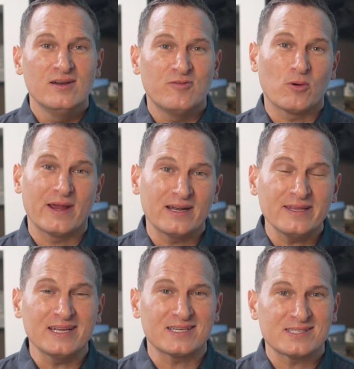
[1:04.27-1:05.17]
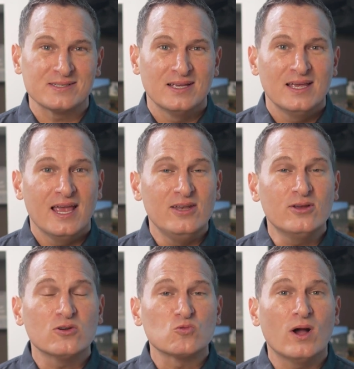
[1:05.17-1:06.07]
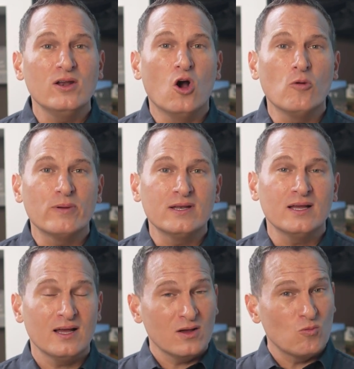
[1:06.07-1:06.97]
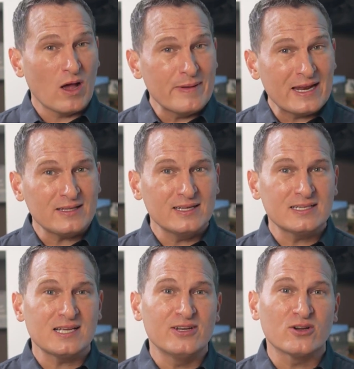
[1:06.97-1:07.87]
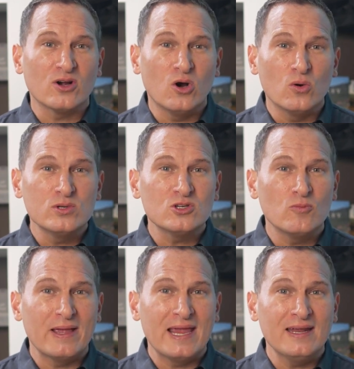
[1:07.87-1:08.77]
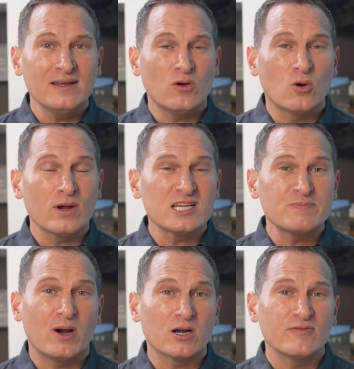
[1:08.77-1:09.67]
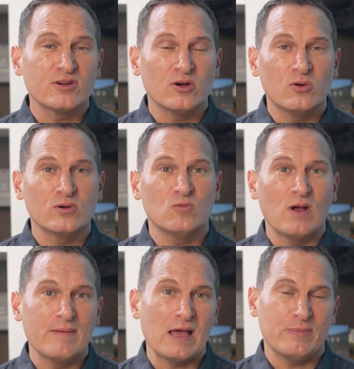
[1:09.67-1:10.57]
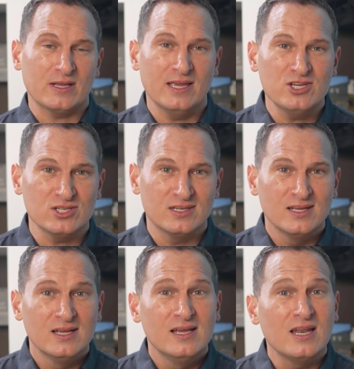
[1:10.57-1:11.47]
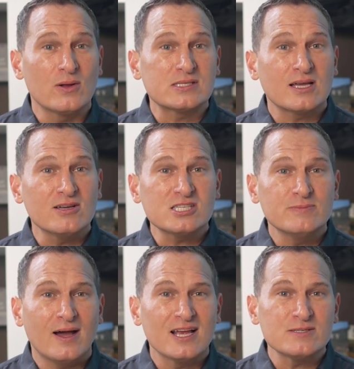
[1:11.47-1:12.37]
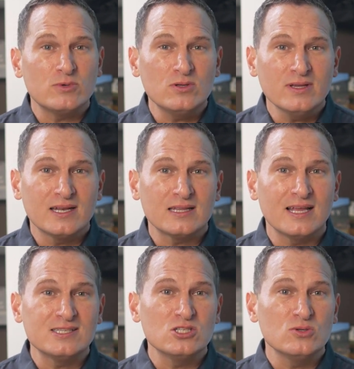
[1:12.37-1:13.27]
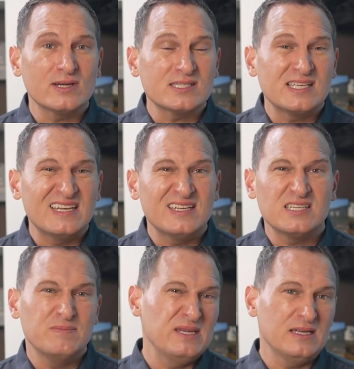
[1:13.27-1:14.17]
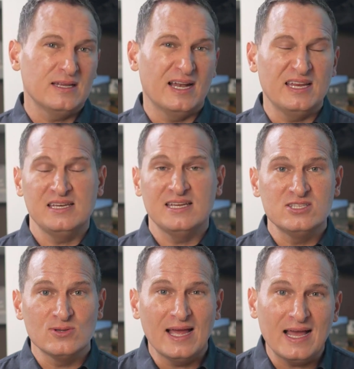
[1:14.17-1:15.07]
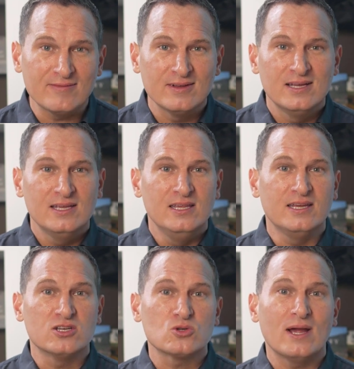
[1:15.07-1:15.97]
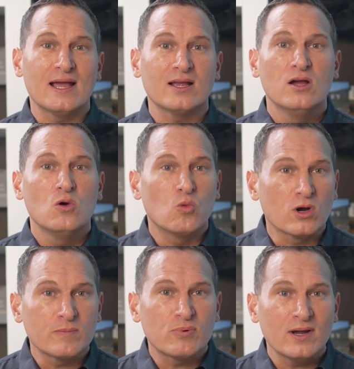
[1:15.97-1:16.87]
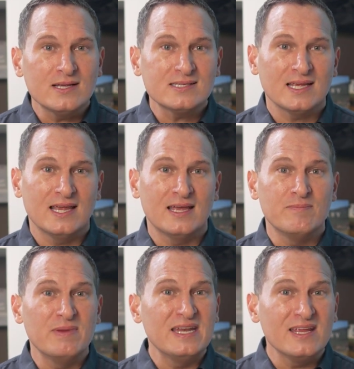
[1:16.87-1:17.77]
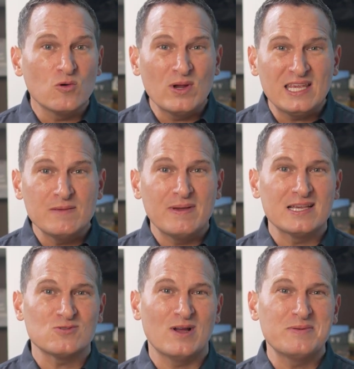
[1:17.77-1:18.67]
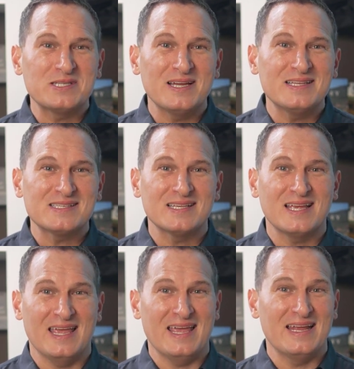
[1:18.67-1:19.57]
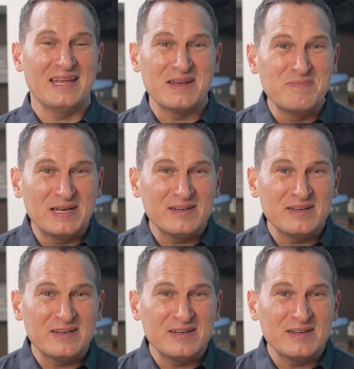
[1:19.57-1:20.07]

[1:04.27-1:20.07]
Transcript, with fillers: for analytics. And you can run Open Web Analytics on your own domain or as part of your own web application. Now it's customizable and it lets you extend it to meet any needs you have. You can track WordPress and MediaWiki based websites and admin